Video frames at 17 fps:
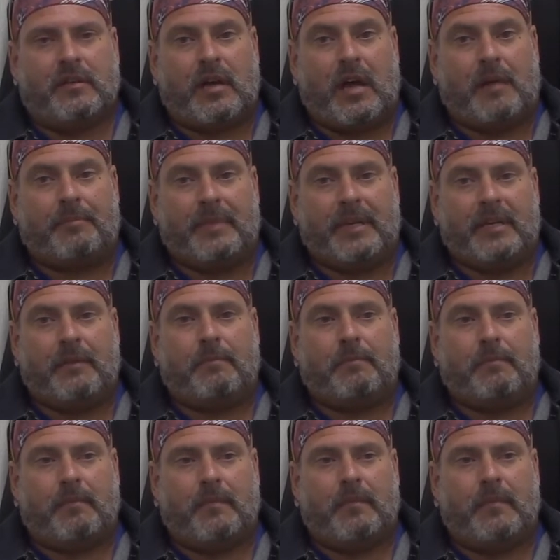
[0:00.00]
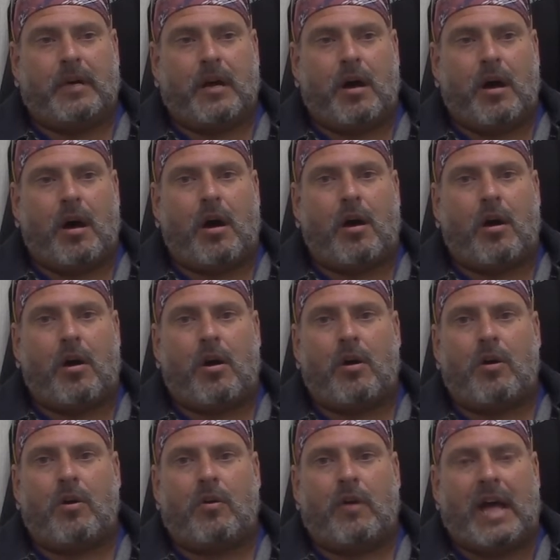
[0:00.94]
I mean,
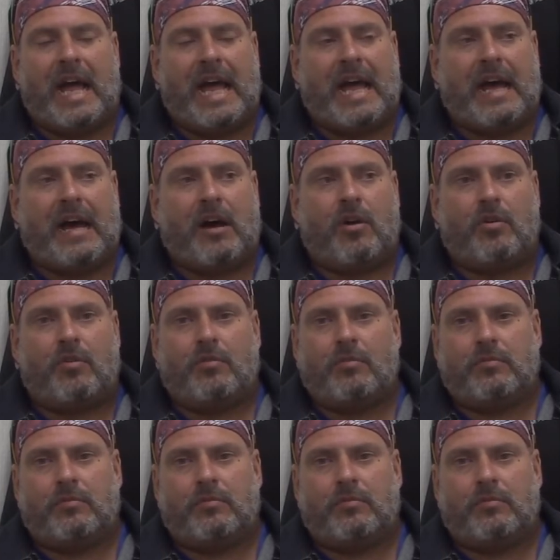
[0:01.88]
all out.